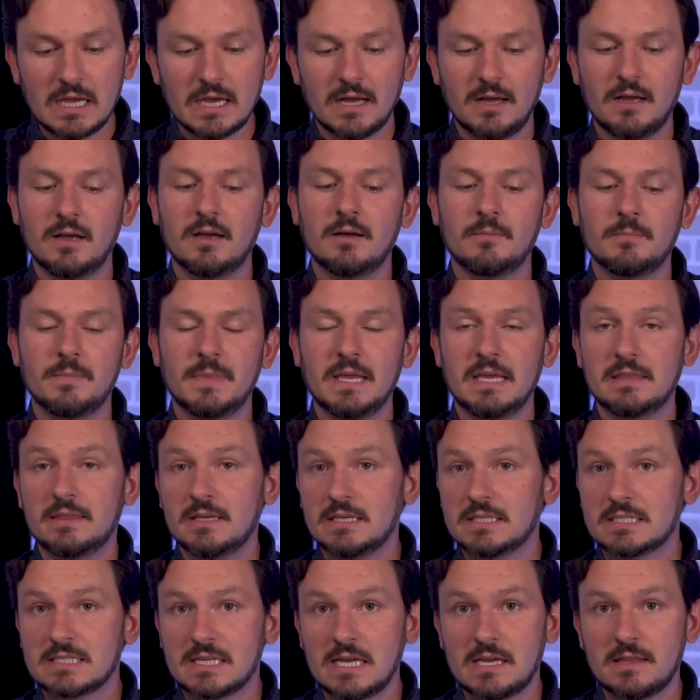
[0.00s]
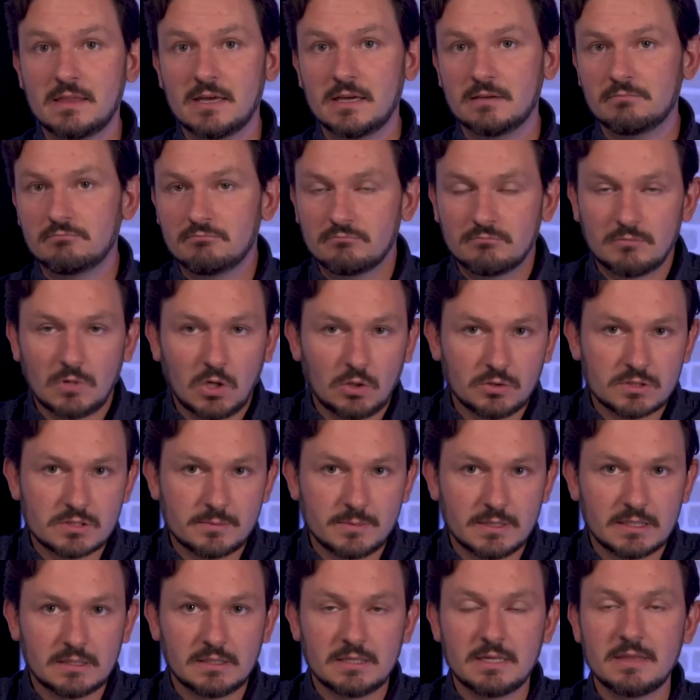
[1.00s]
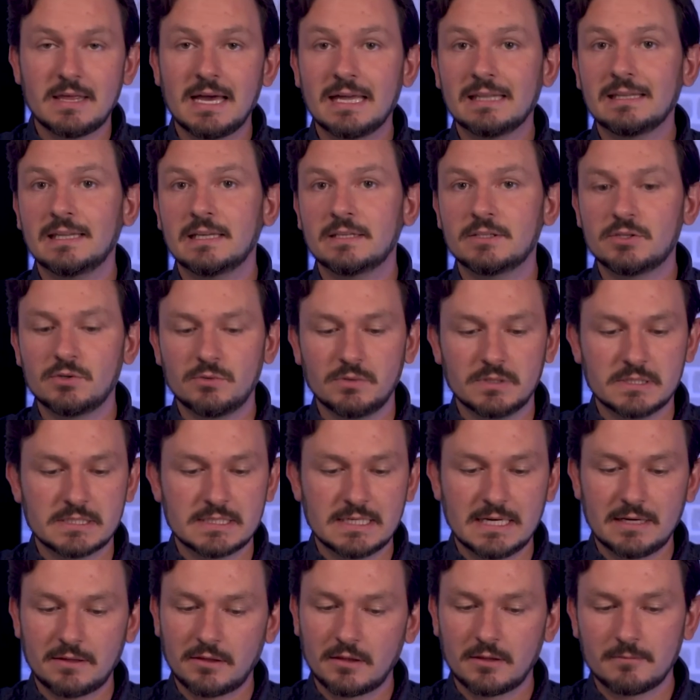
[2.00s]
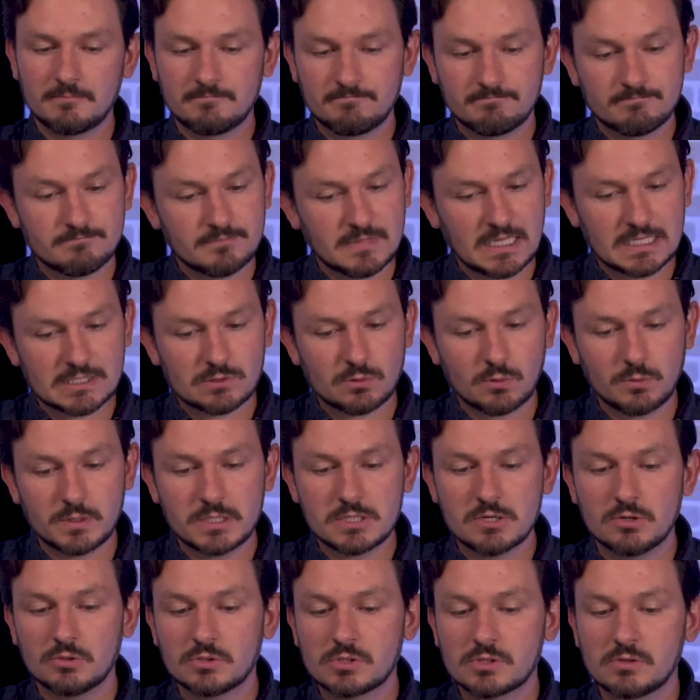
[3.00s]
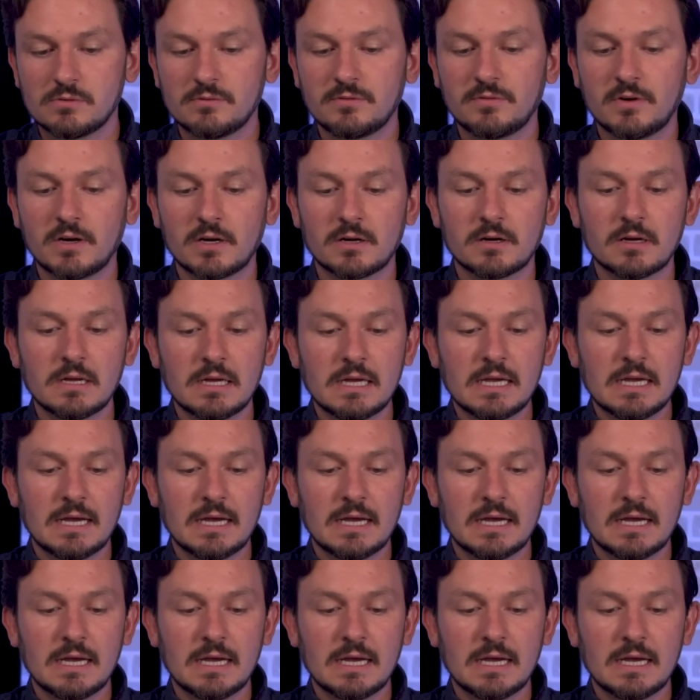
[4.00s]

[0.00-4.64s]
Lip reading: And they say that ultimately that led to his death. That's what we know so far.